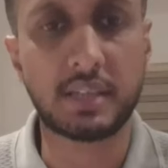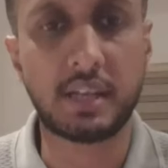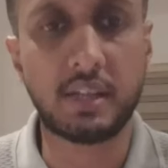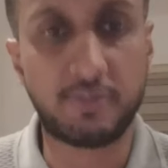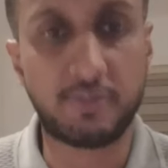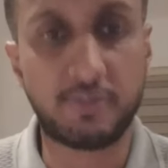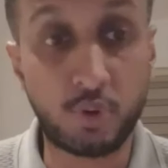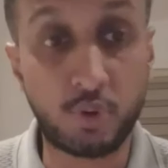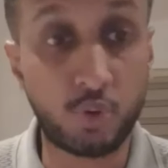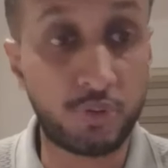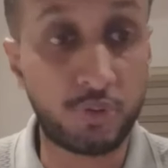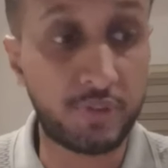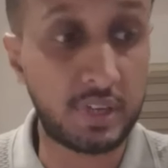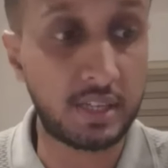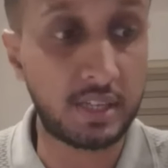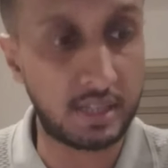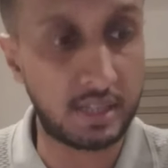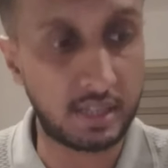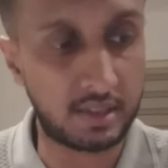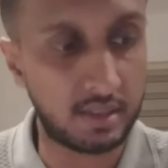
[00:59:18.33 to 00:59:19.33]
And if you
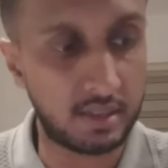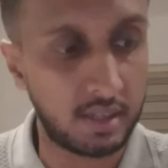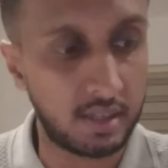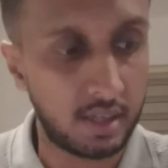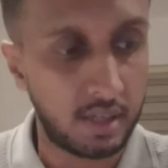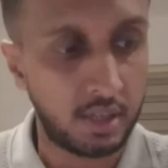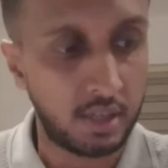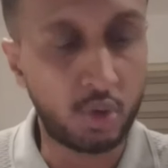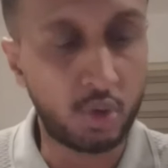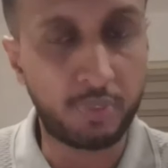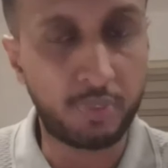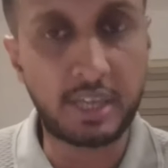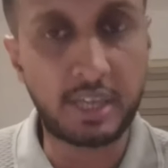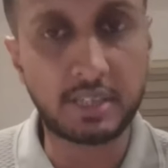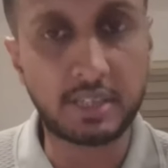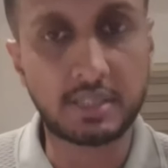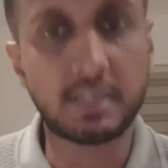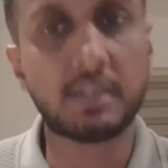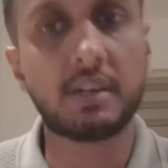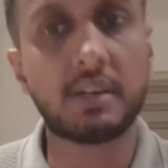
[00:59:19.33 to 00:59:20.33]
feel that your
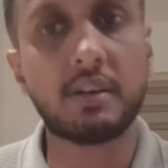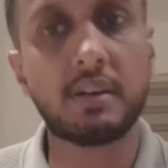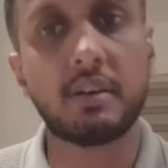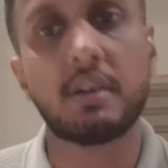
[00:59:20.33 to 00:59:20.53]
patient